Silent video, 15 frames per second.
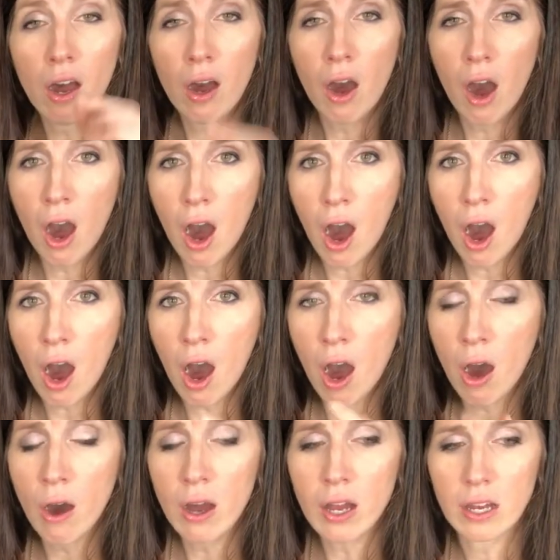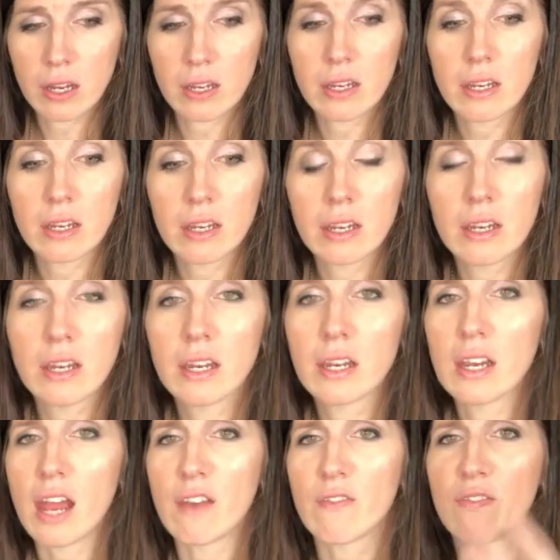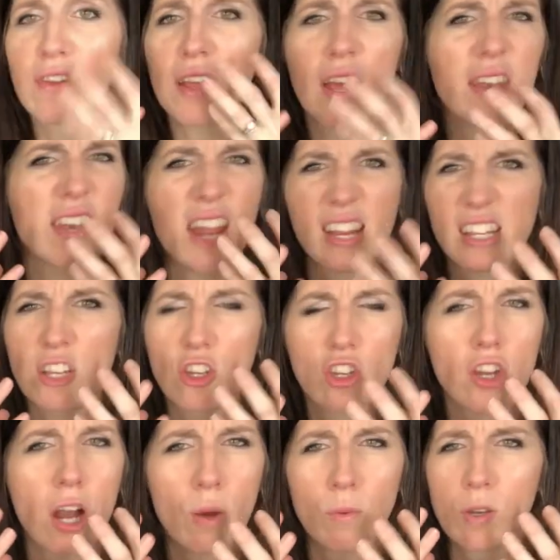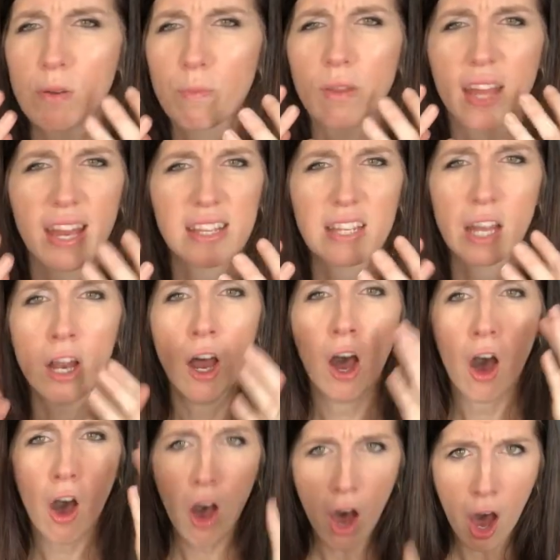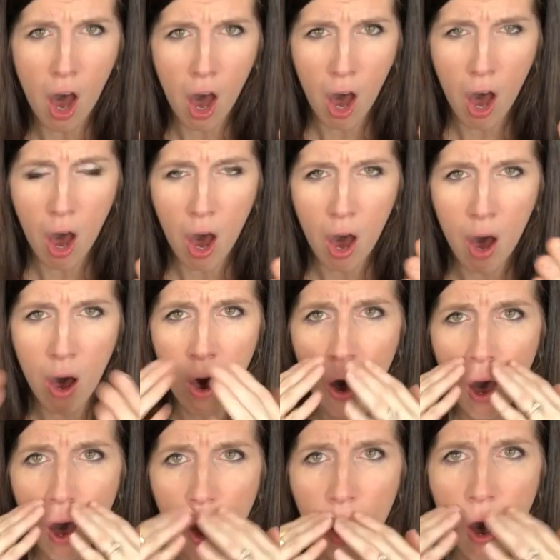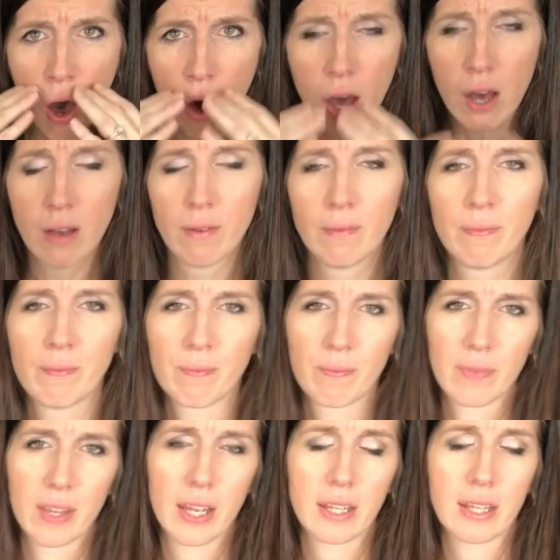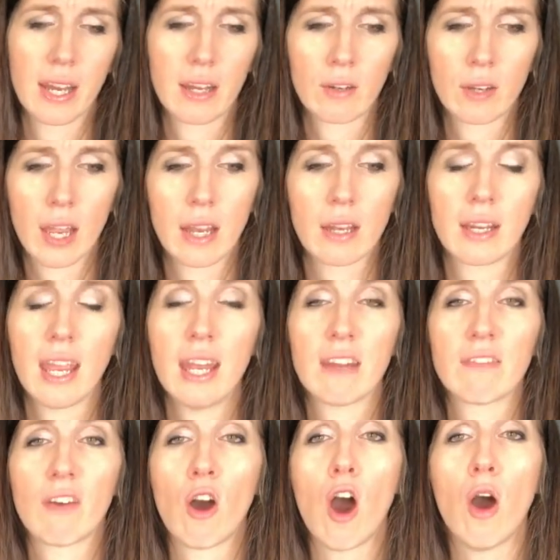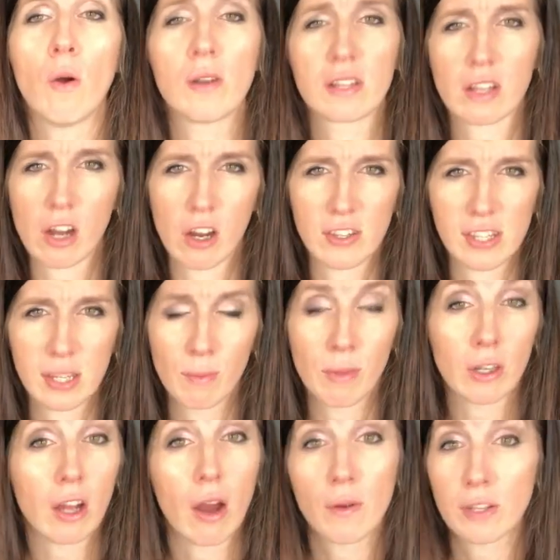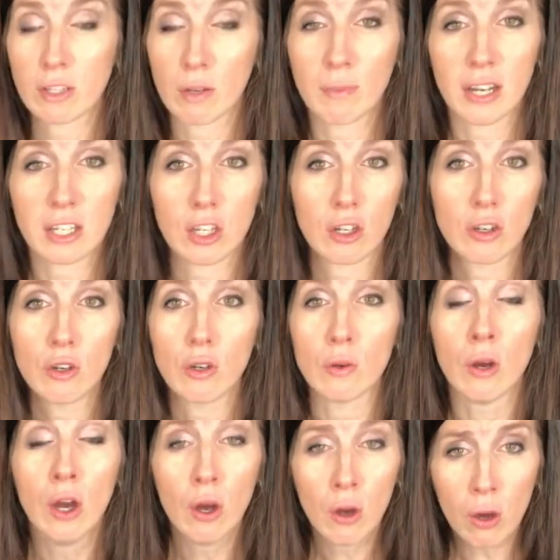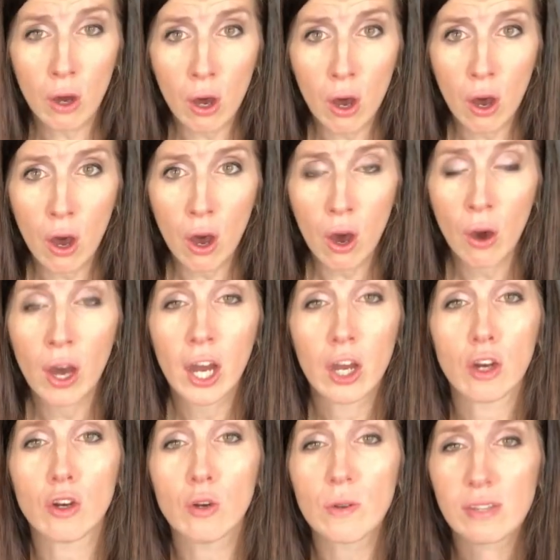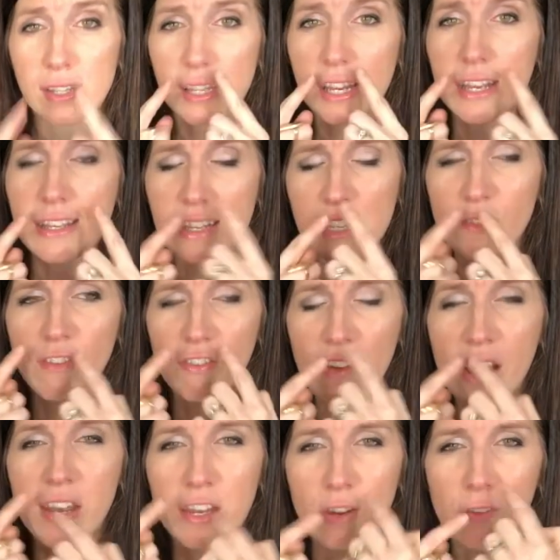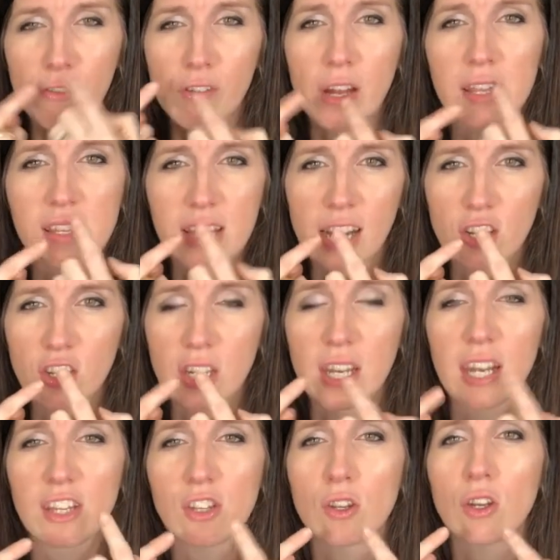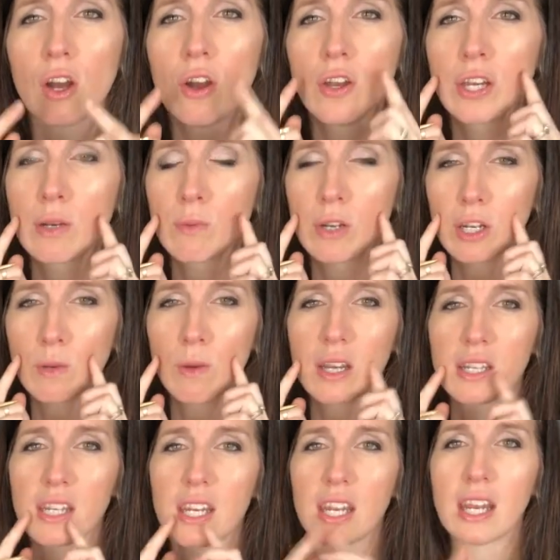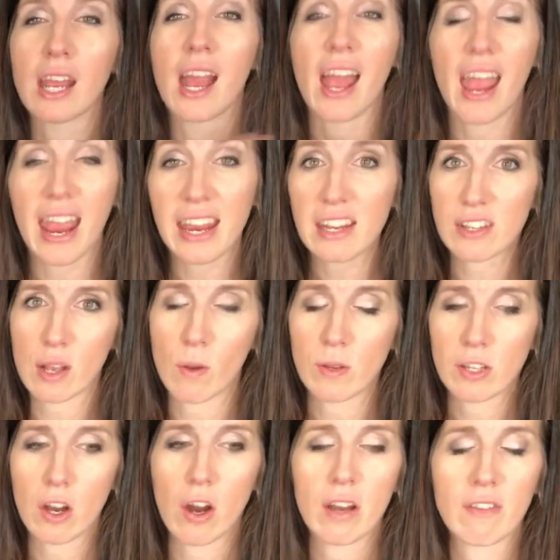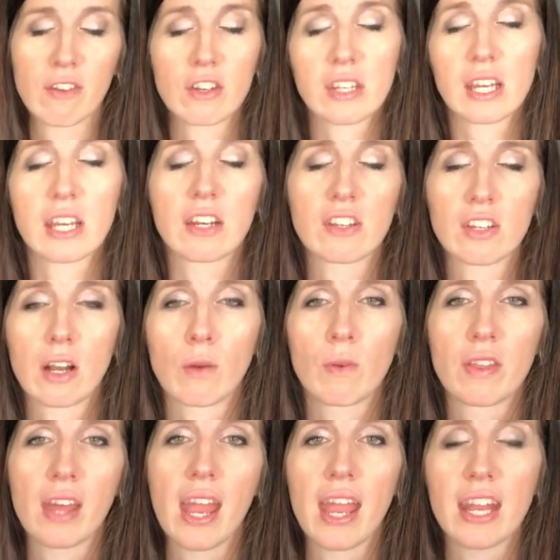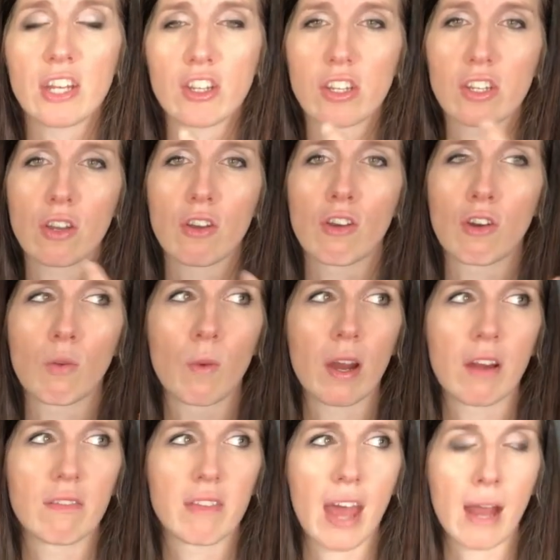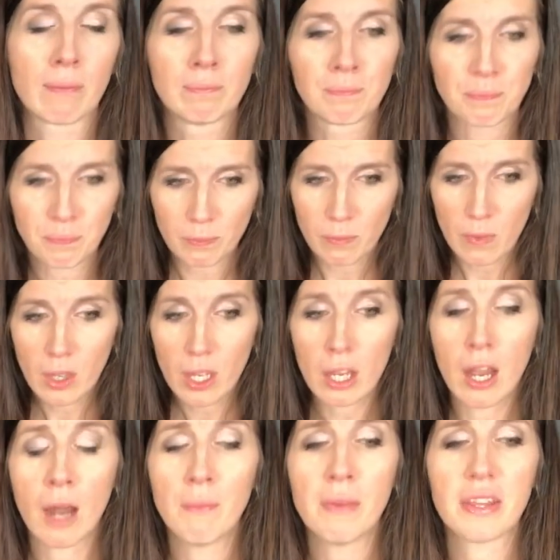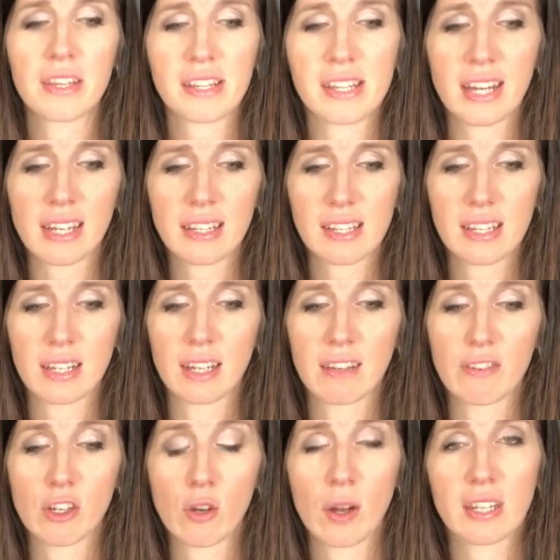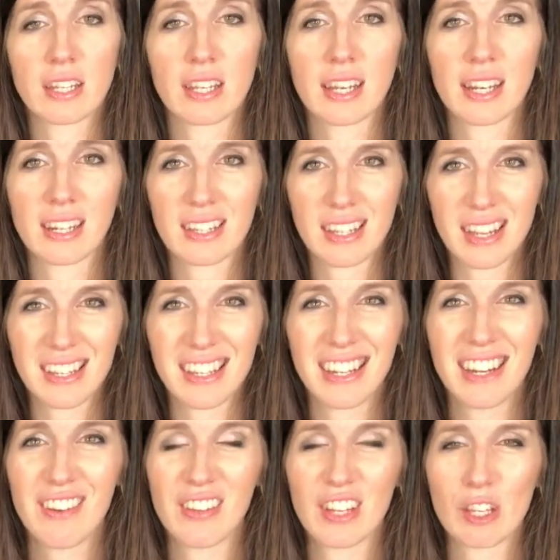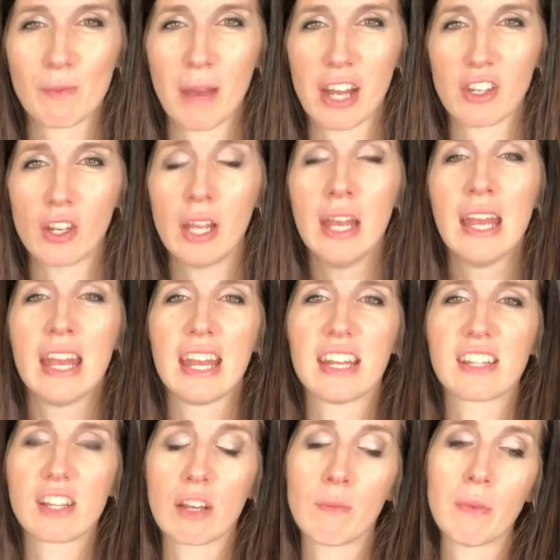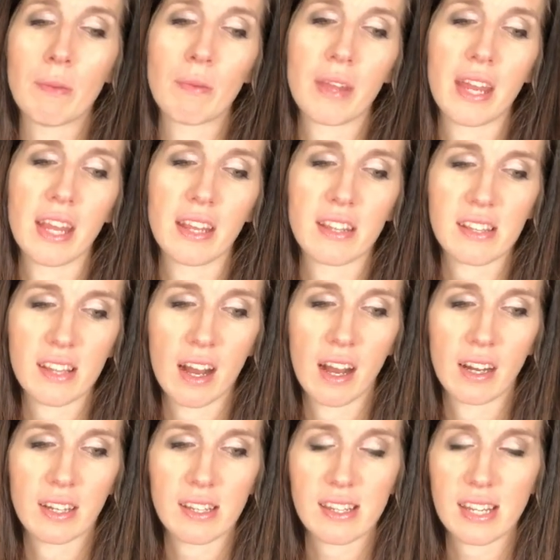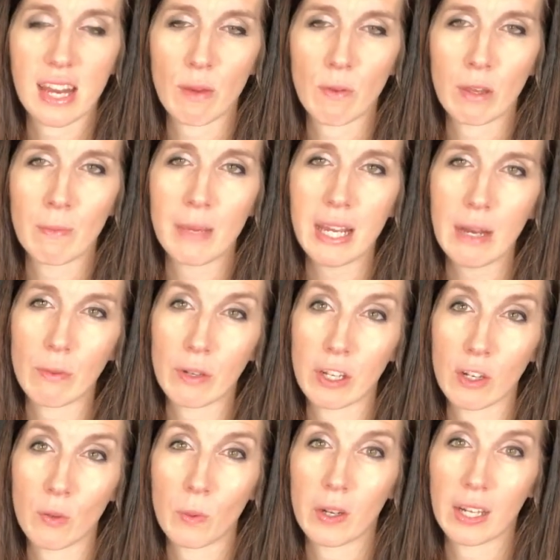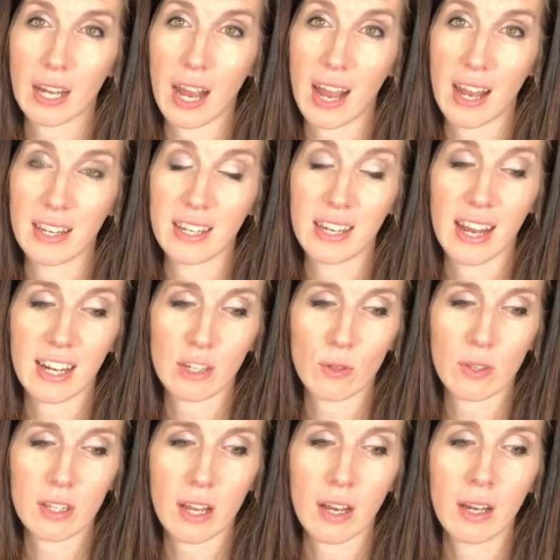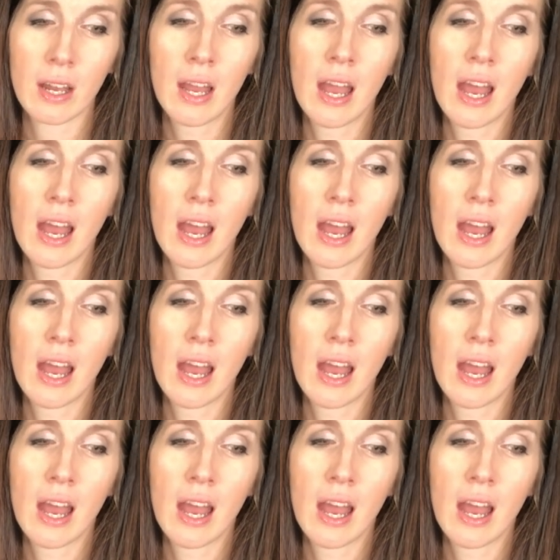ho, e. And feel it nice and strong when you blast that. Ho. Like that, okay? Again, if a ho is a hard syllable, always go back to oo. Ho. is the easiest for finding your front section. And as you go, you can work your way to E. A is always hard if you're singing a song with A, just so you're aware of that. Um, this next little, if you go on to the next lesson here in this module, it's going to be playing the song Stay With Me, and we're going to work on an actual song,